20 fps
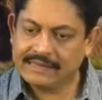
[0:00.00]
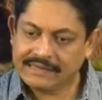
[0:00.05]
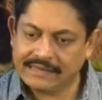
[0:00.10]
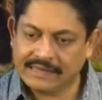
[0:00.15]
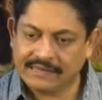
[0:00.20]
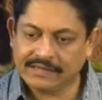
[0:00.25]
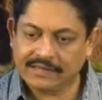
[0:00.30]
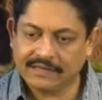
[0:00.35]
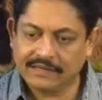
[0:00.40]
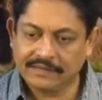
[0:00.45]

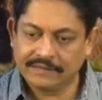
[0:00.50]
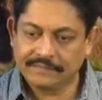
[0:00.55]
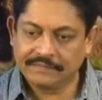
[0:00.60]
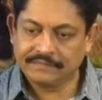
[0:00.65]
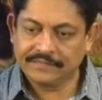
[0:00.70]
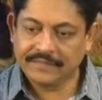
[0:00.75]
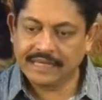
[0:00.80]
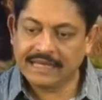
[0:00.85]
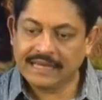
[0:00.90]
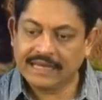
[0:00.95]
Yes, sir,
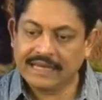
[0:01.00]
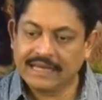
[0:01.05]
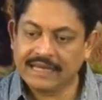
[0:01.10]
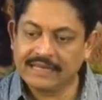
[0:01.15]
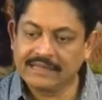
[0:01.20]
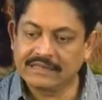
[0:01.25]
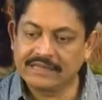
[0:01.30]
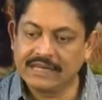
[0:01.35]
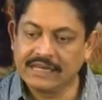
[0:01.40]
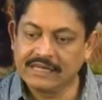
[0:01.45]
he
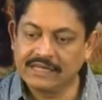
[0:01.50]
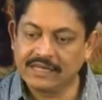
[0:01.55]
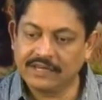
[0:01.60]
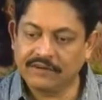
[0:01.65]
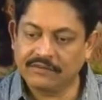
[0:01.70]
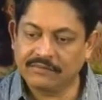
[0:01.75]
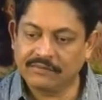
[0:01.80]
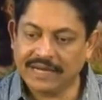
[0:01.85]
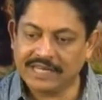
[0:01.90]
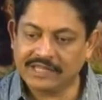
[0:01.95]
is guilty
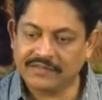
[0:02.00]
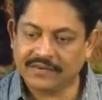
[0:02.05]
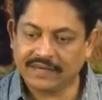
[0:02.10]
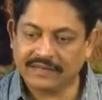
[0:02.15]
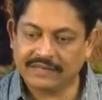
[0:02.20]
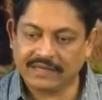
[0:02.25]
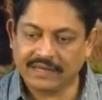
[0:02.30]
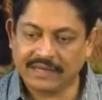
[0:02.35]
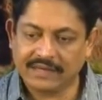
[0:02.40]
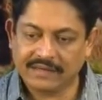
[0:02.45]
of match
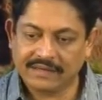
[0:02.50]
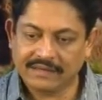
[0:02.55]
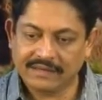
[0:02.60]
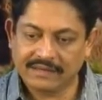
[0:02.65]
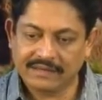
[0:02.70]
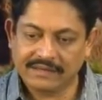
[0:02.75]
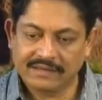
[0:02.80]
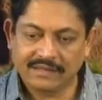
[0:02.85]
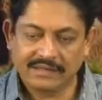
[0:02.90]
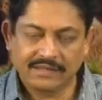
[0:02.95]
fixing.
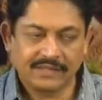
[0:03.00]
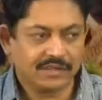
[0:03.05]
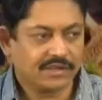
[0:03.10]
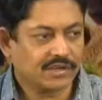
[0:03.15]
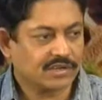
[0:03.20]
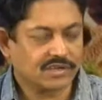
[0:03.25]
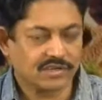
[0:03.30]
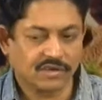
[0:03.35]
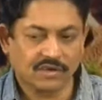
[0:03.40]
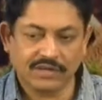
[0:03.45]
You
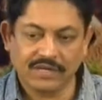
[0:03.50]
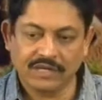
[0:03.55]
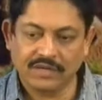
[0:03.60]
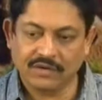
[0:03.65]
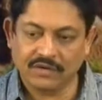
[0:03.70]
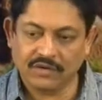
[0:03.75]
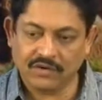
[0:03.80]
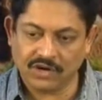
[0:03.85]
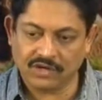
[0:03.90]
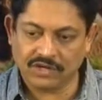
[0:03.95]
are
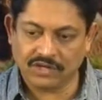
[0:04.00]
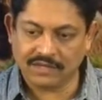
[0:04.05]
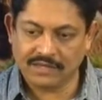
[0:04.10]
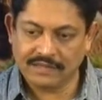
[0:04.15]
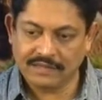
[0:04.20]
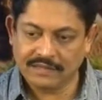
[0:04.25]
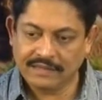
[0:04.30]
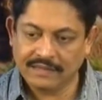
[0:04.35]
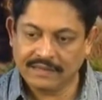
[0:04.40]
talking rot.